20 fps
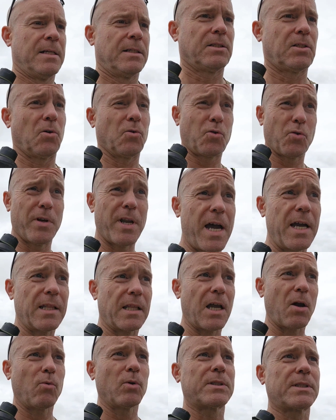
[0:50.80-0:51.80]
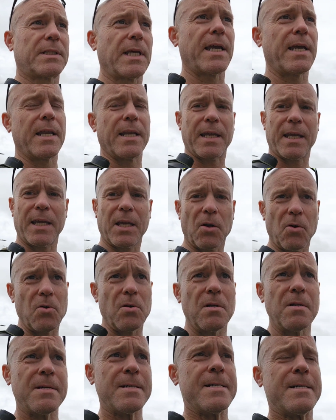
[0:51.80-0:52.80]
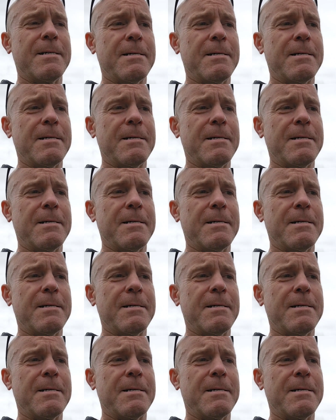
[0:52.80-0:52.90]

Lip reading: So tonight I will stay in Irun.